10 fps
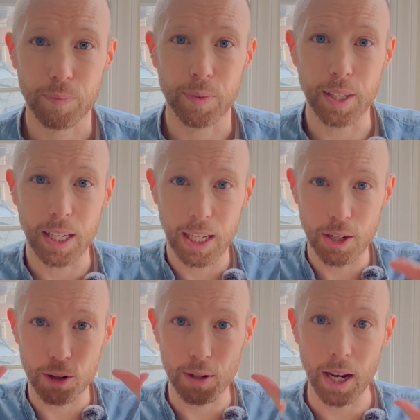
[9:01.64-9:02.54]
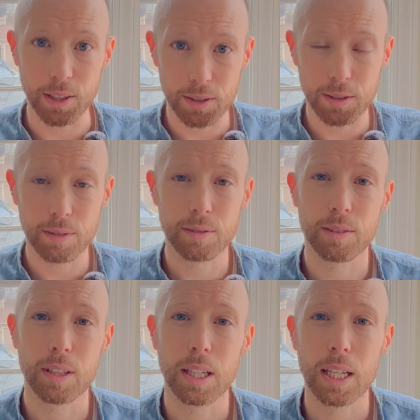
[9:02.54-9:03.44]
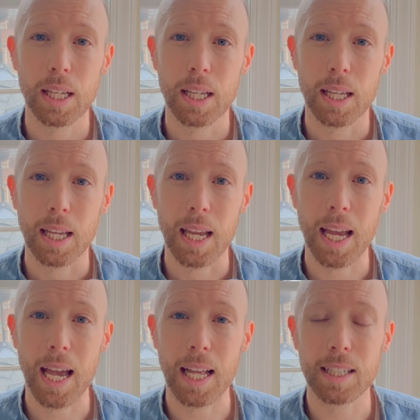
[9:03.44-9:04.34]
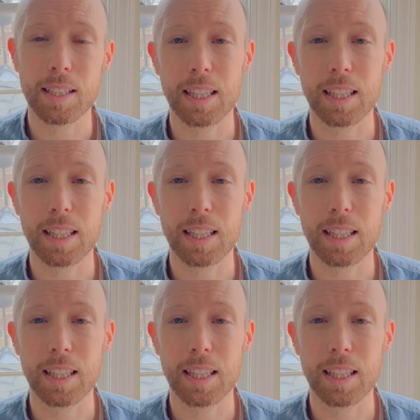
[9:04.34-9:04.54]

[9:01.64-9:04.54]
the inner nest. And